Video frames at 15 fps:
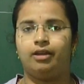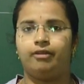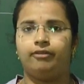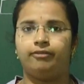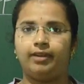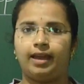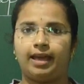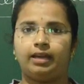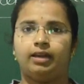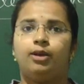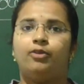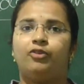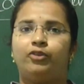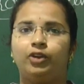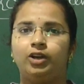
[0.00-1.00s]
where
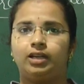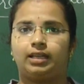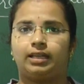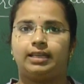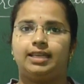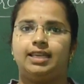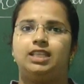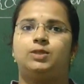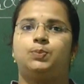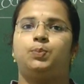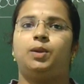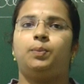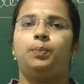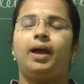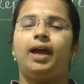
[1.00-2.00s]
food is
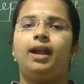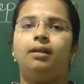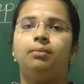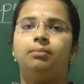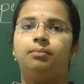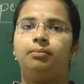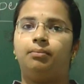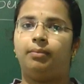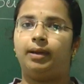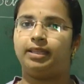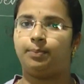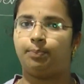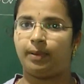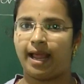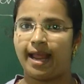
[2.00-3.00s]
prepared by
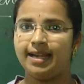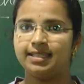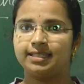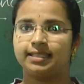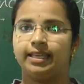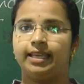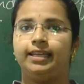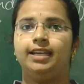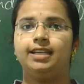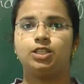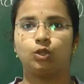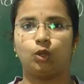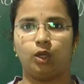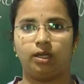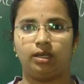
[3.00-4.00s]
the plants in its
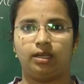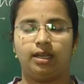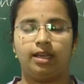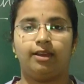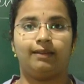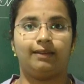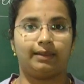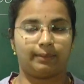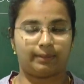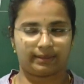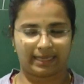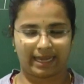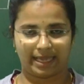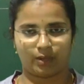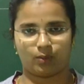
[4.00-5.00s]
own.
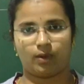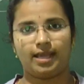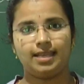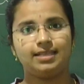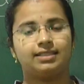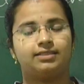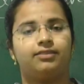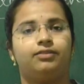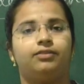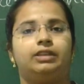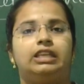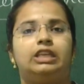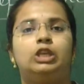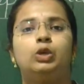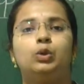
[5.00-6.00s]
Likewise,
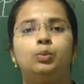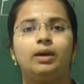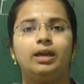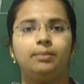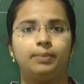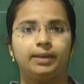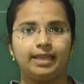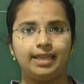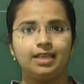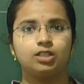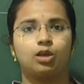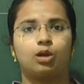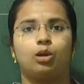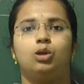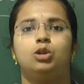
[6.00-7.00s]
human
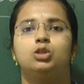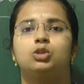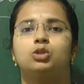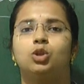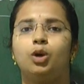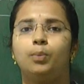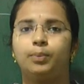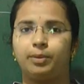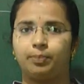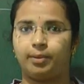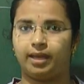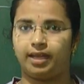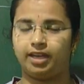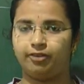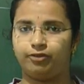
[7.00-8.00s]
beings are also
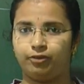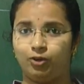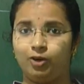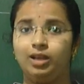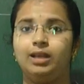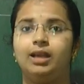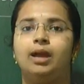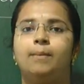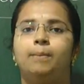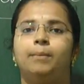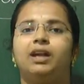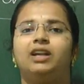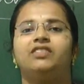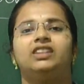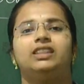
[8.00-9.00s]
preparing food
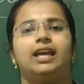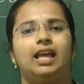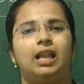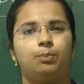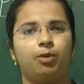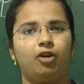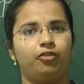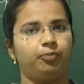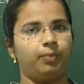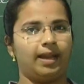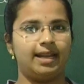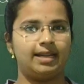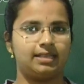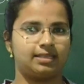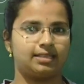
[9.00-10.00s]
but with the help of
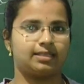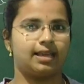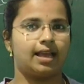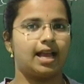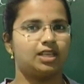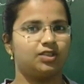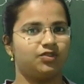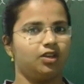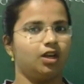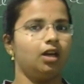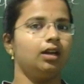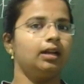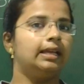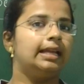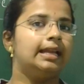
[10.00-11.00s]
plants, as we
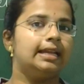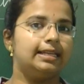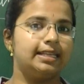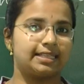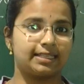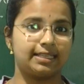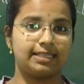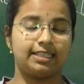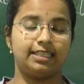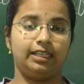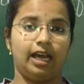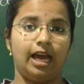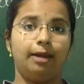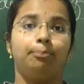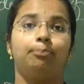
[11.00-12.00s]
are discussed in
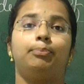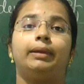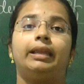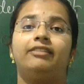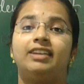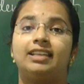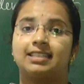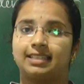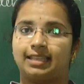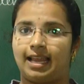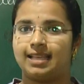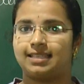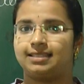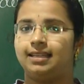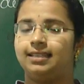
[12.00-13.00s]
our previous
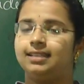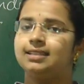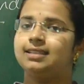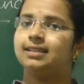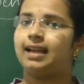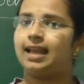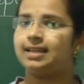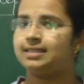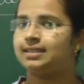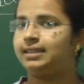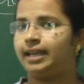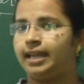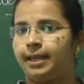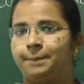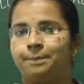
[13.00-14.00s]
class, that is class
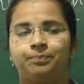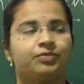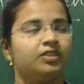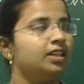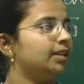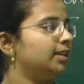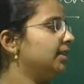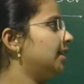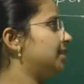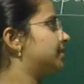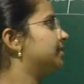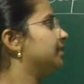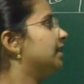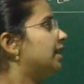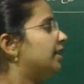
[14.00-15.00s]
3. Yes,